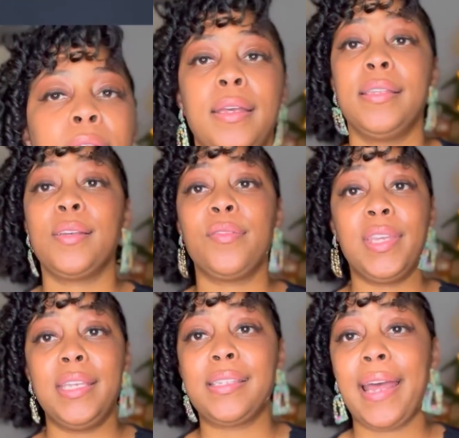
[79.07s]
So
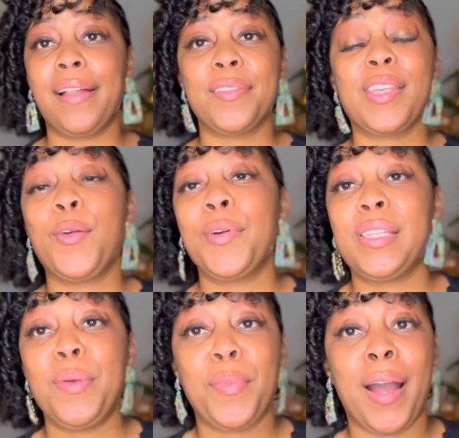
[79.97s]
these stylers are going to
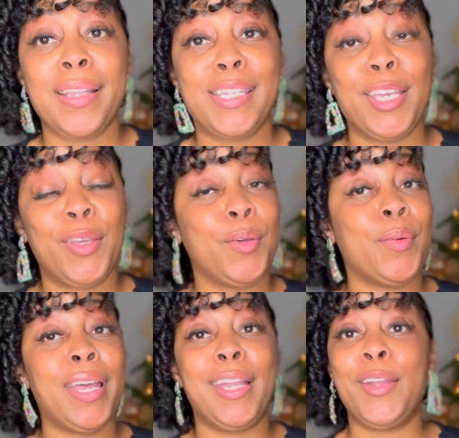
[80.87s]
be brought to you
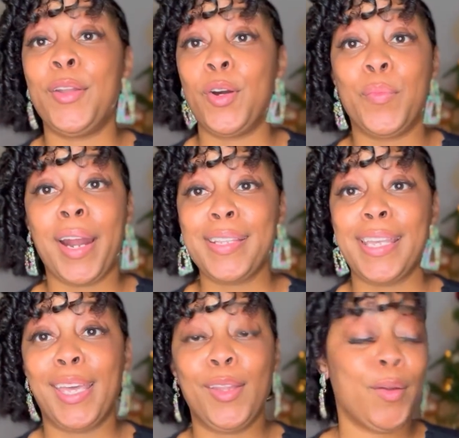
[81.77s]
in no
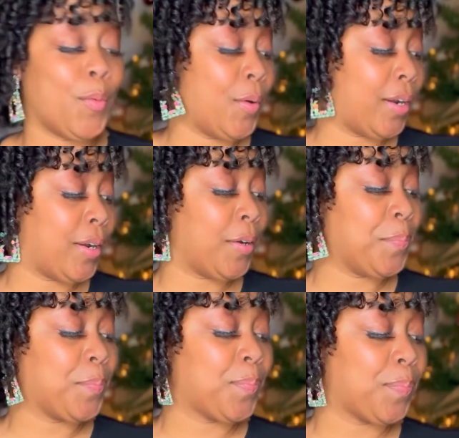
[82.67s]
particular order.
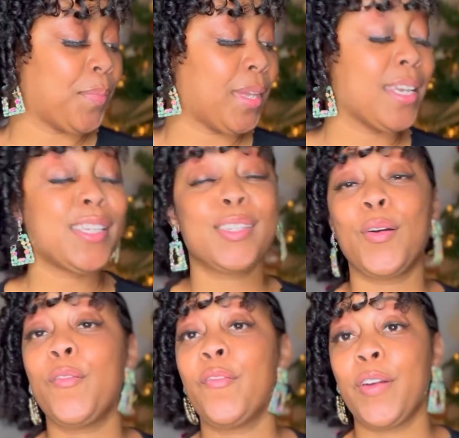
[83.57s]
So
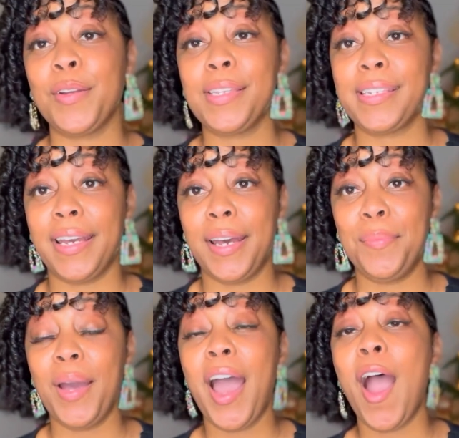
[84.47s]
first up
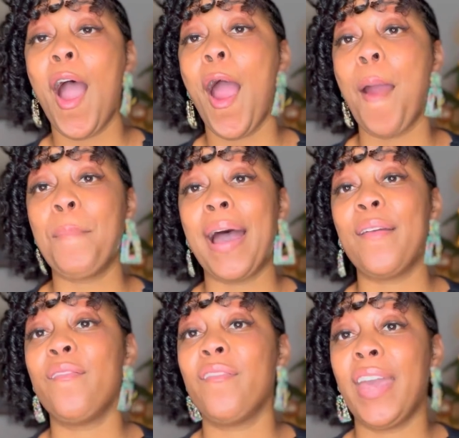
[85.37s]
are my
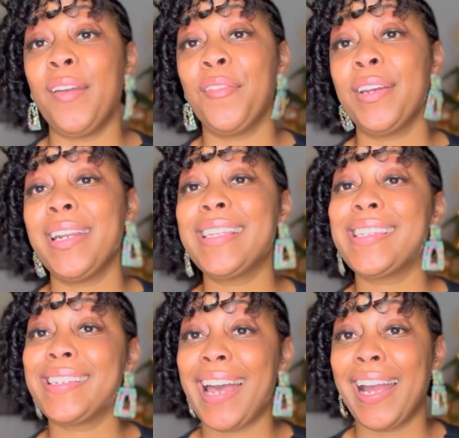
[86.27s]
favorite
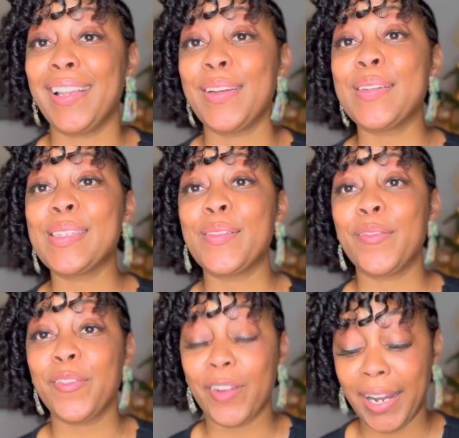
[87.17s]
stylers
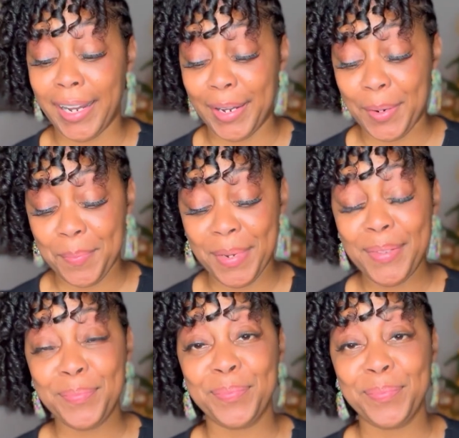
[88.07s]
from